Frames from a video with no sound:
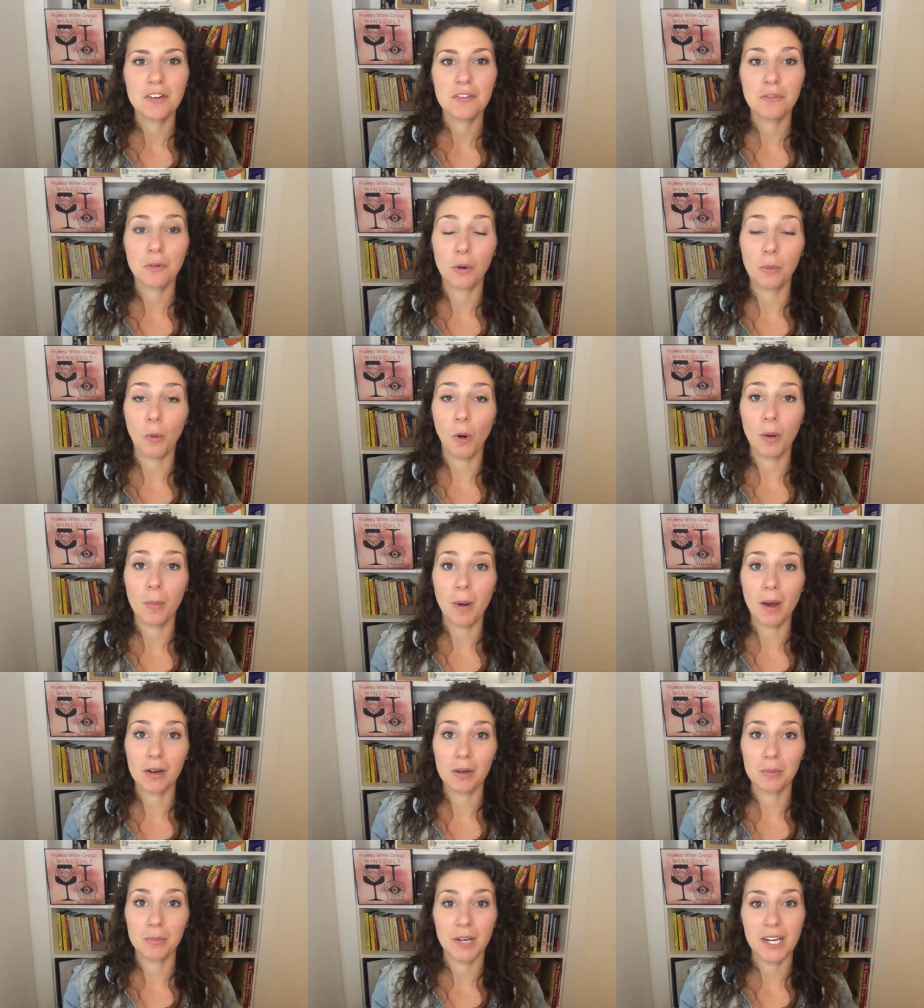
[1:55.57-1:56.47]
For more
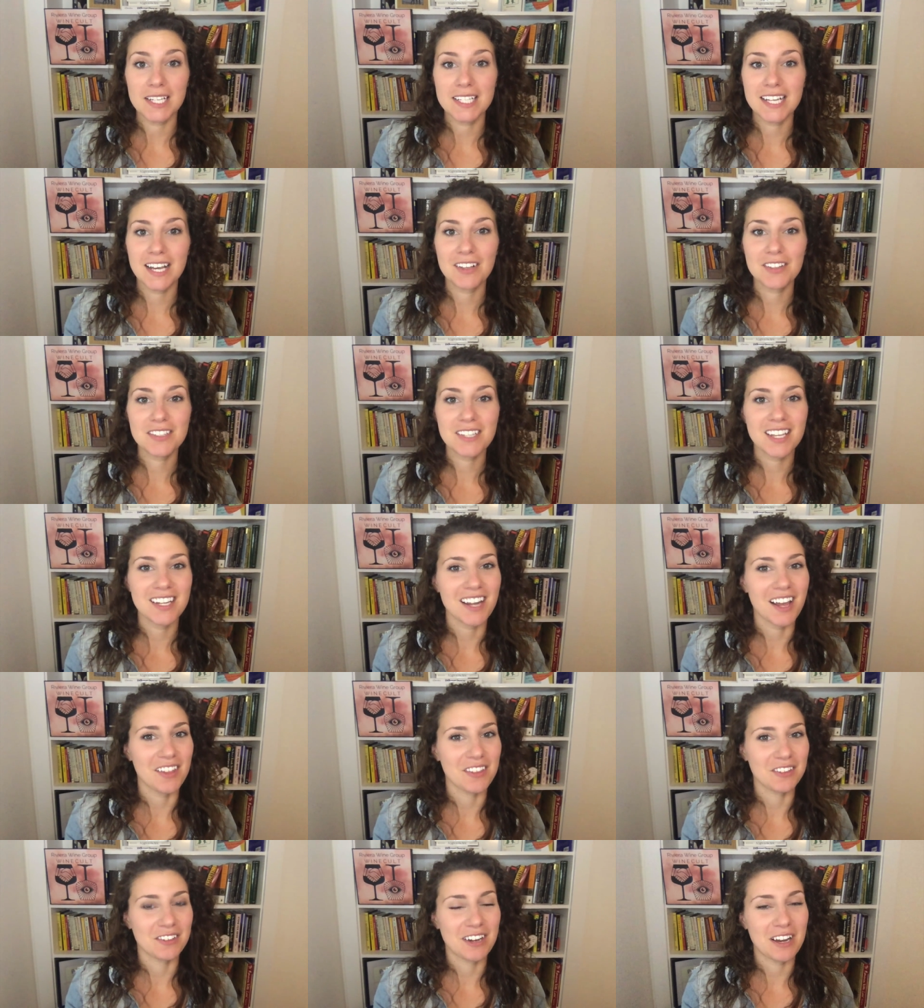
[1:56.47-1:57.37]
bottle breakdowns and
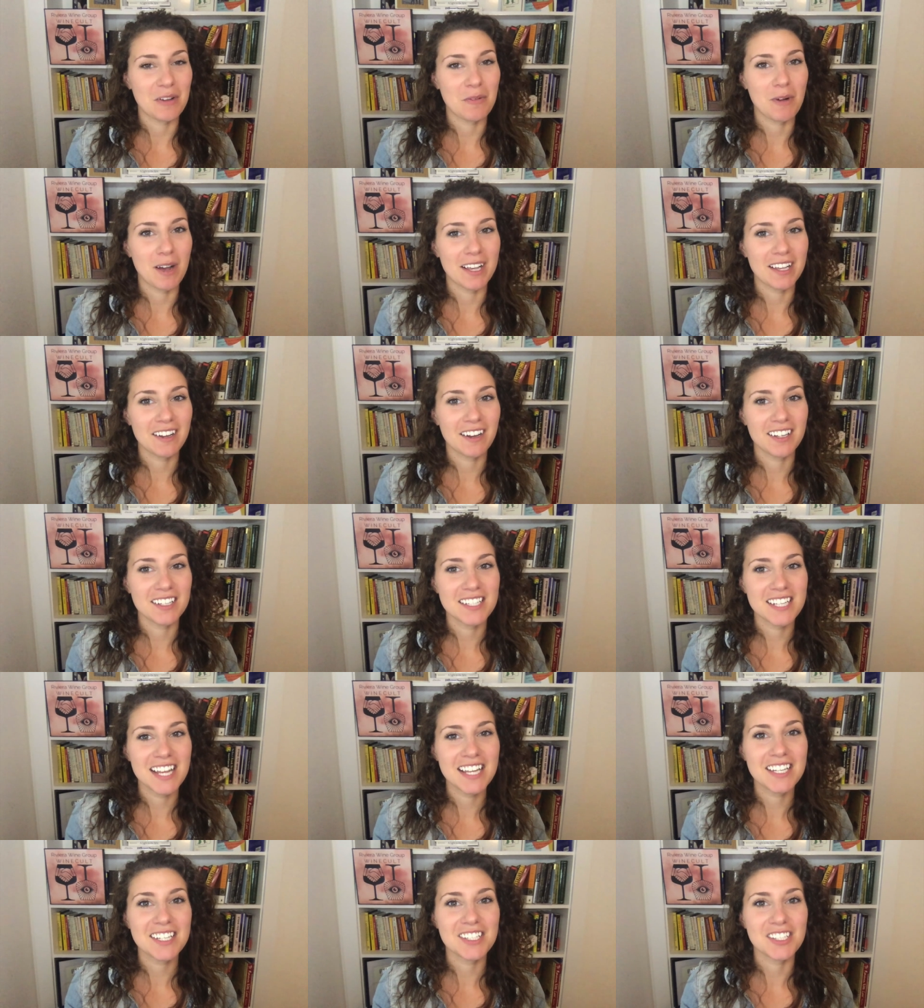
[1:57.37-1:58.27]
other great wine
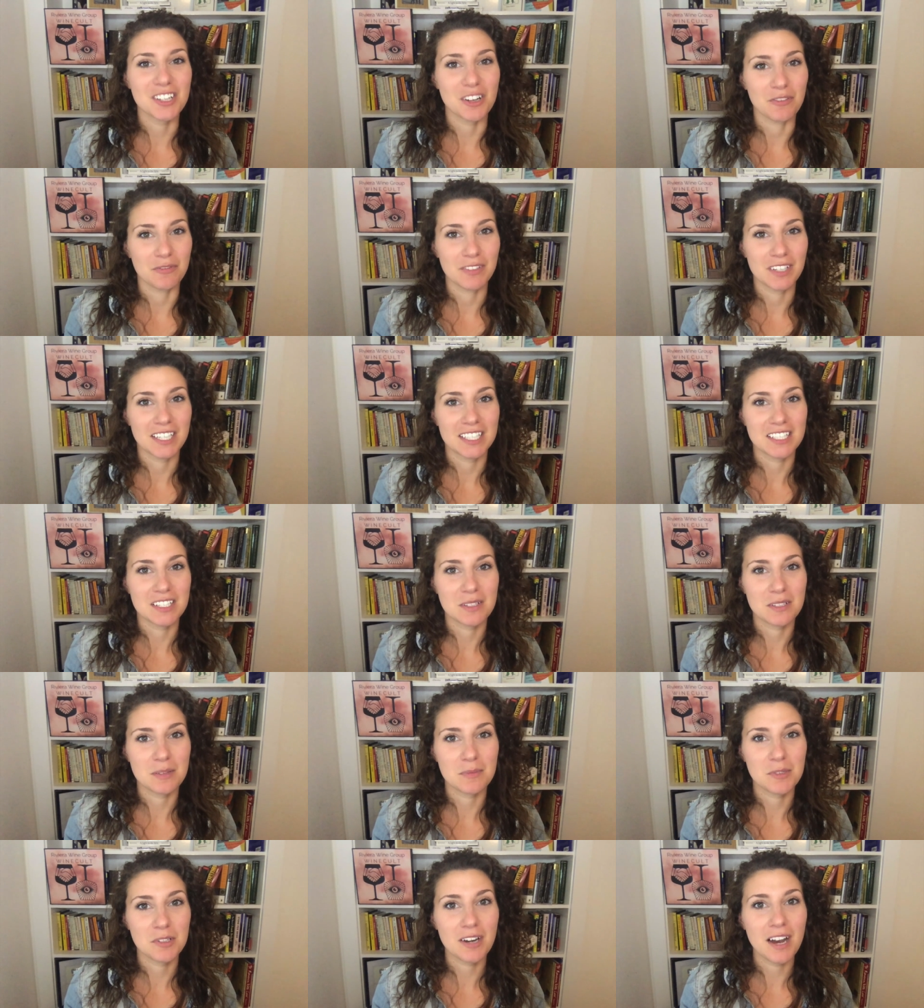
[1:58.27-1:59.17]
content, don't forget to
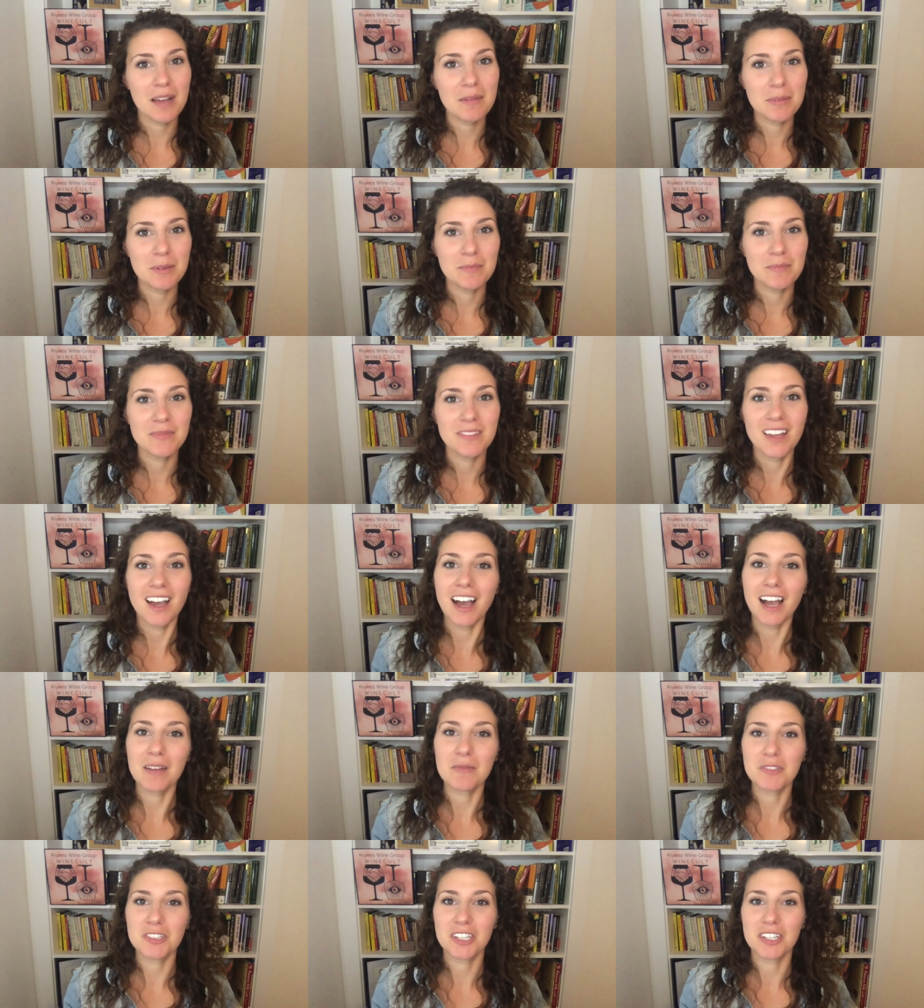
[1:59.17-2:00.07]
subscribe.
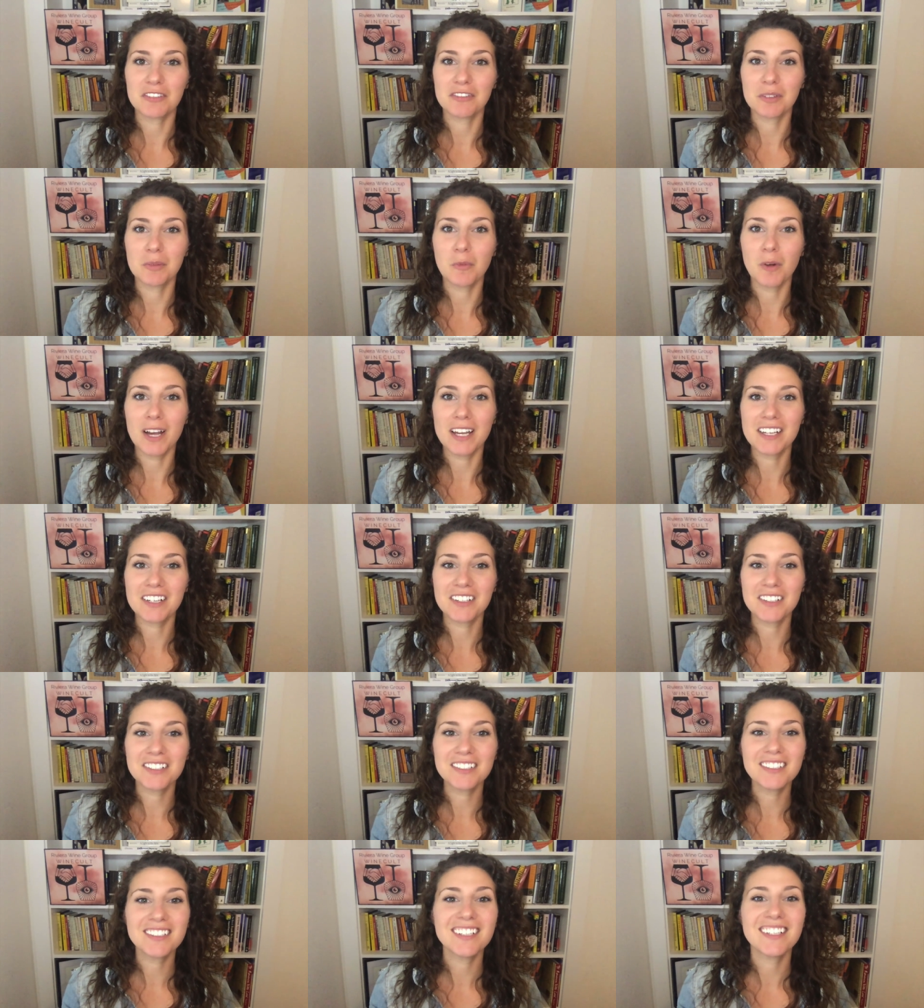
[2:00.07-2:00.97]
I'm Geena from Wine
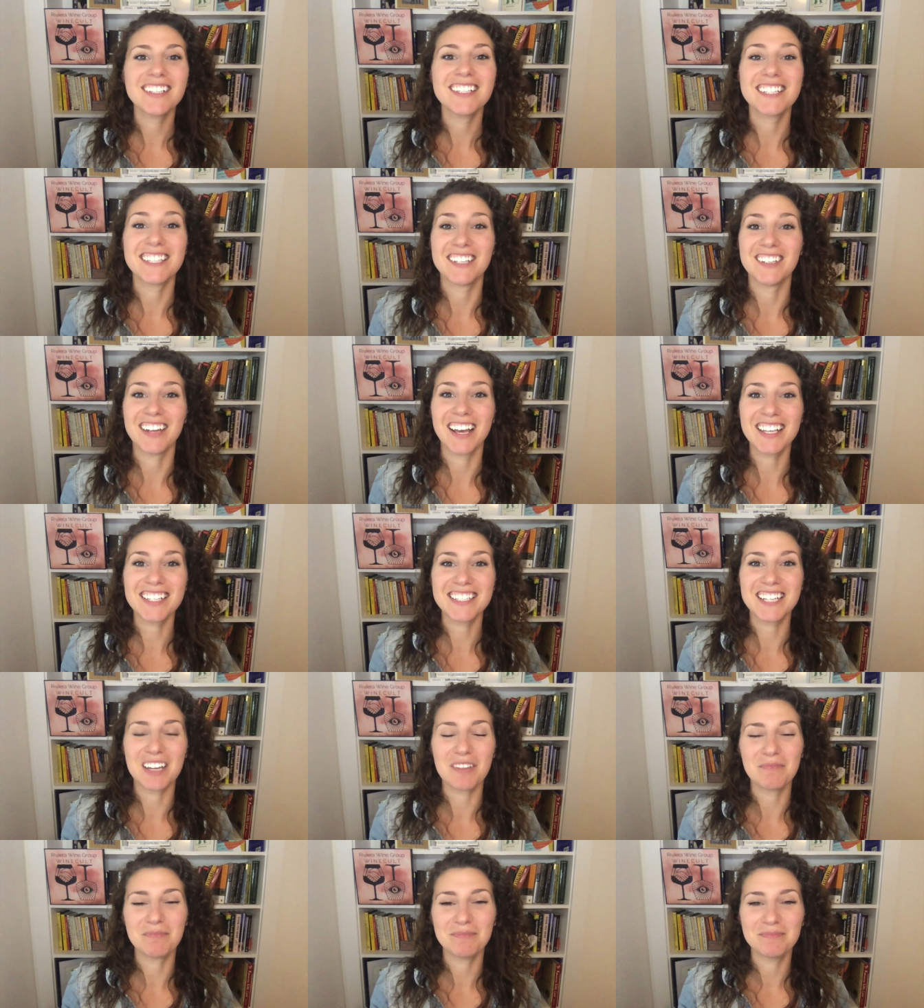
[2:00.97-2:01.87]
Cult. See you next
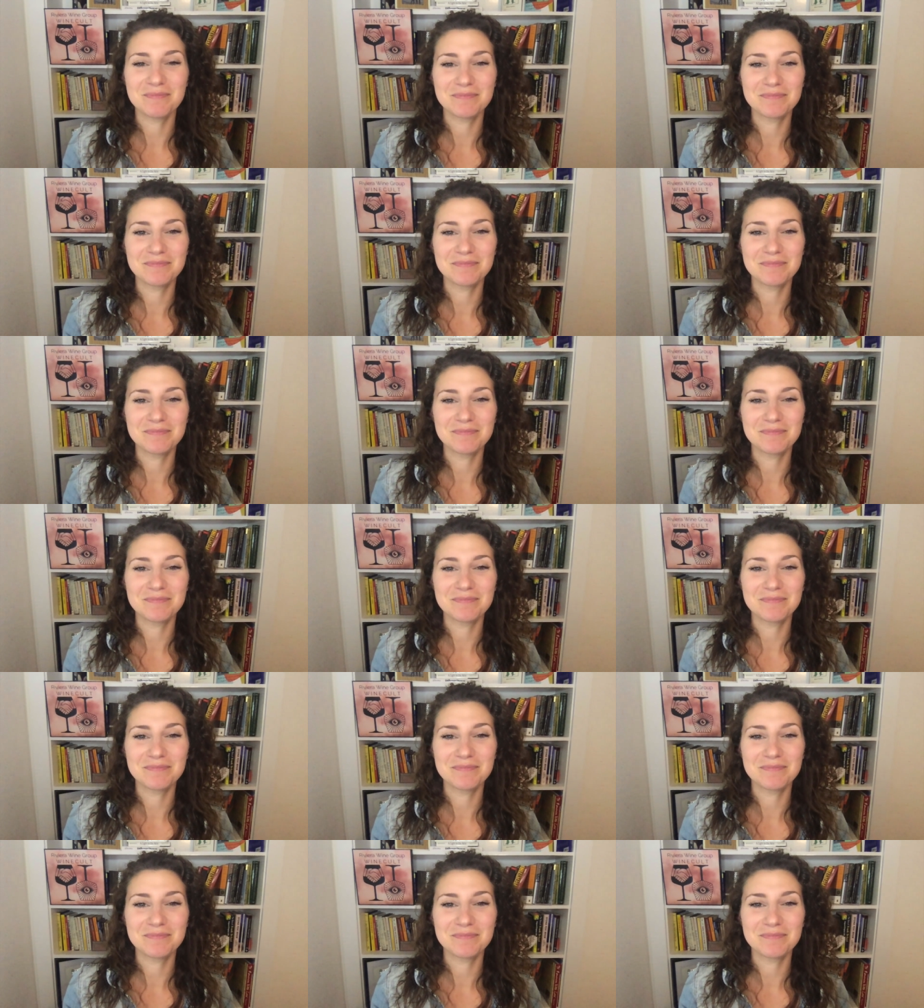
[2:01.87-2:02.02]
time.